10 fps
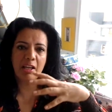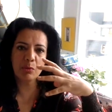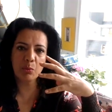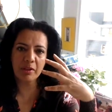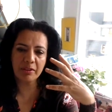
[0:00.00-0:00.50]

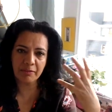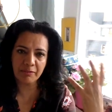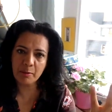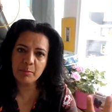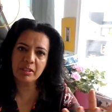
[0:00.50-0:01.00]
and with
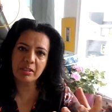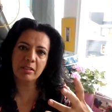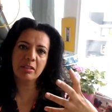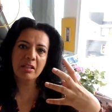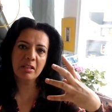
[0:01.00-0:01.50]

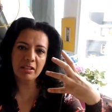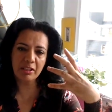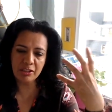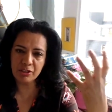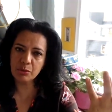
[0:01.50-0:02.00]
feminine,
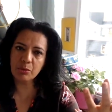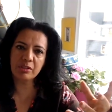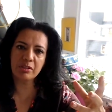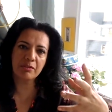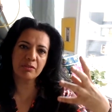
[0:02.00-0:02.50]

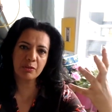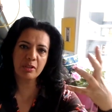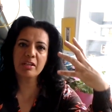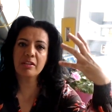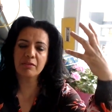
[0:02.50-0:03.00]
intuitive,
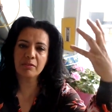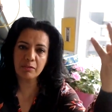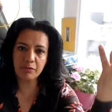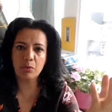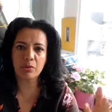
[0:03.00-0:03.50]
creative
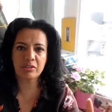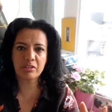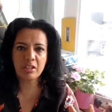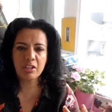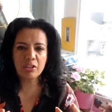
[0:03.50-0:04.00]
force.